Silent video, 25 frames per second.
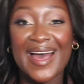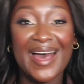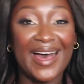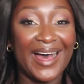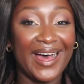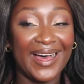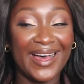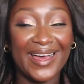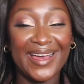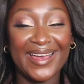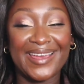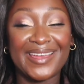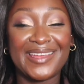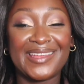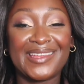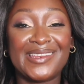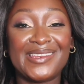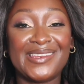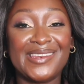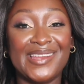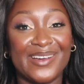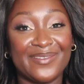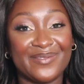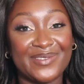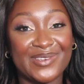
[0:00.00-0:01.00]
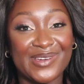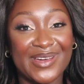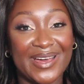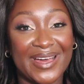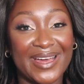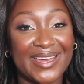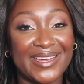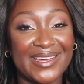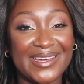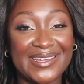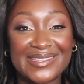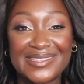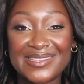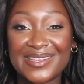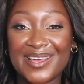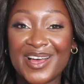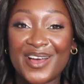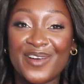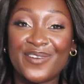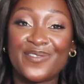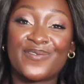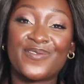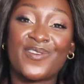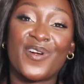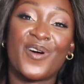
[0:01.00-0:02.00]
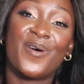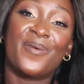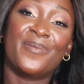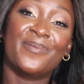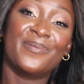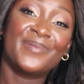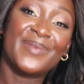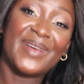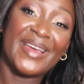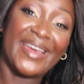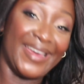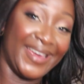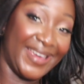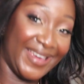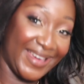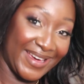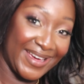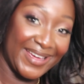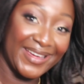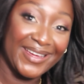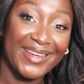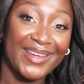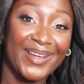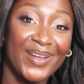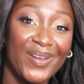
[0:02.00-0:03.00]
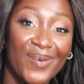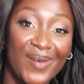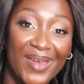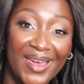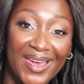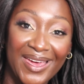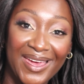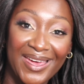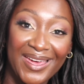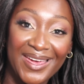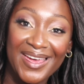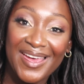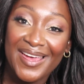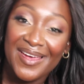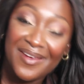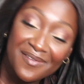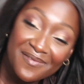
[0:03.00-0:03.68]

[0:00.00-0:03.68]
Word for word: I love you guys from here, okay?